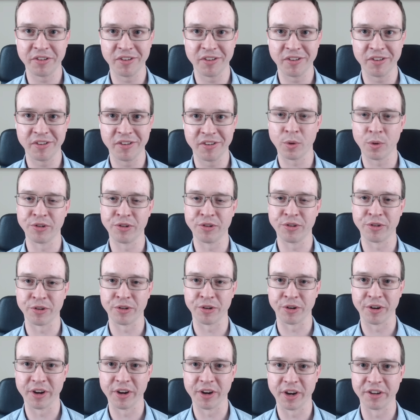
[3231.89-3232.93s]
I
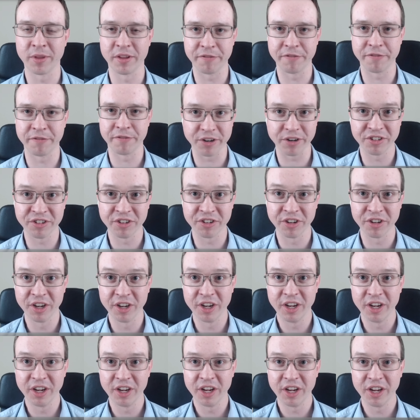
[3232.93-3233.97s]
particularly liked one that
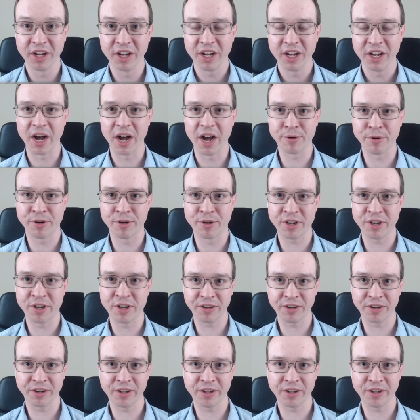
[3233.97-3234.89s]
dropped last week